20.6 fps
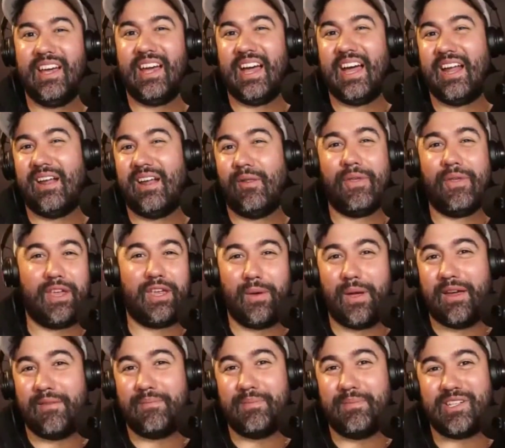I don't think you
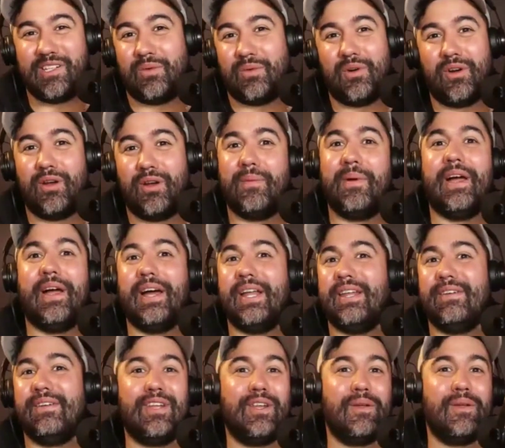have much to worry about. And
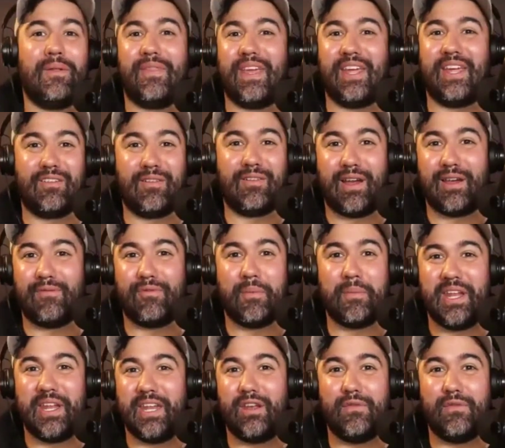if you're doing things right from
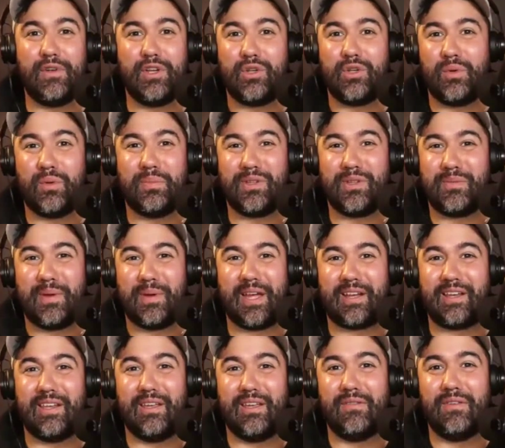an individual
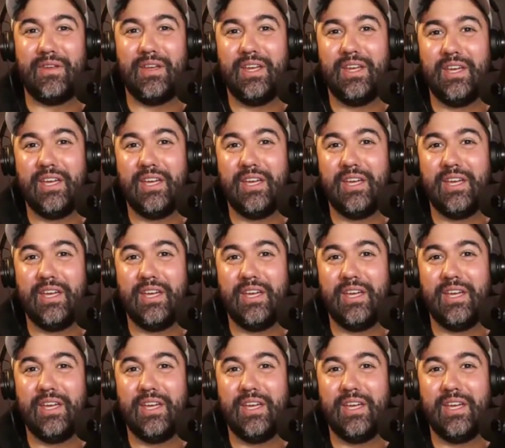perspective,